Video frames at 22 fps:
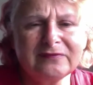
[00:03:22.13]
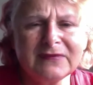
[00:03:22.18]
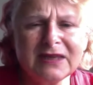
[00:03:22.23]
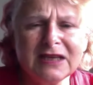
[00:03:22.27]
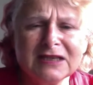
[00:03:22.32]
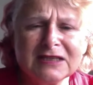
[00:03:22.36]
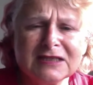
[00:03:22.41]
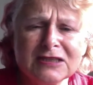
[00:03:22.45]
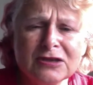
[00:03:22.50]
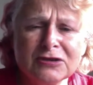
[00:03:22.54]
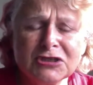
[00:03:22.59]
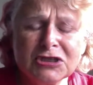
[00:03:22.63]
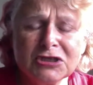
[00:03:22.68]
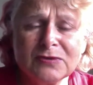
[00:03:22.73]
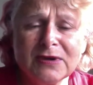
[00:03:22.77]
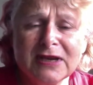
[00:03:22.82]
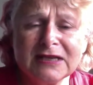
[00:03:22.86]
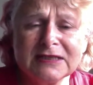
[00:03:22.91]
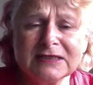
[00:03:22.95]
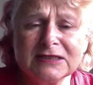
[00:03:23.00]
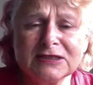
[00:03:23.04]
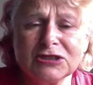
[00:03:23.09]
So 2
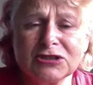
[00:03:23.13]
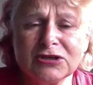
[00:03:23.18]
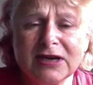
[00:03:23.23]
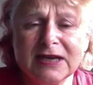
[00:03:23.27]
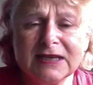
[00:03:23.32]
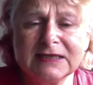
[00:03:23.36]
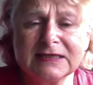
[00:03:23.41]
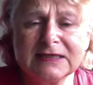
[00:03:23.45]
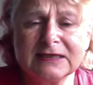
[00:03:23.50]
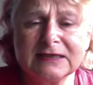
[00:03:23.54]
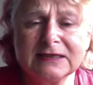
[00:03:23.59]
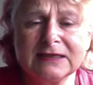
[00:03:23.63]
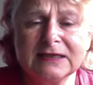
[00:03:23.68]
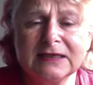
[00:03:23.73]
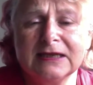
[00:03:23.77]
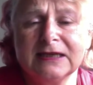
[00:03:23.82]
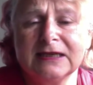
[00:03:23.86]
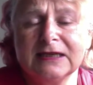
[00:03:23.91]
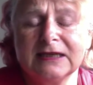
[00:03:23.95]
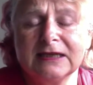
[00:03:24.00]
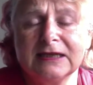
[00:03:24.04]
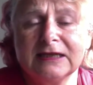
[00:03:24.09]
hours in transit
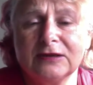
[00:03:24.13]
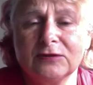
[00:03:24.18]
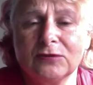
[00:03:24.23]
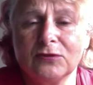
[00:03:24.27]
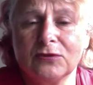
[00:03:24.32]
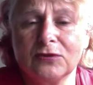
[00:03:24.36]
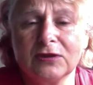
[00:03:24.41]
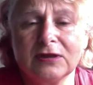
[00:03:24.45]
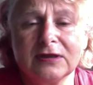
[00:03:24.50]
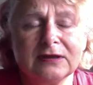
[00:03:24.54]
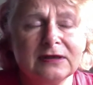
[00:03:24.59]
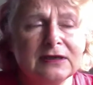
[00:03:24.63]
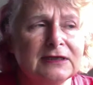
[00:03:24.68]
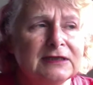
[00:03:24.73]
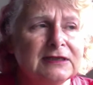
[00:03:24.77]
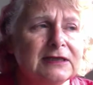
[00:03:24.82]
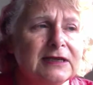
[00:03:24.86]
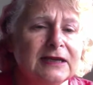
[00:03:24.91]
in Auckland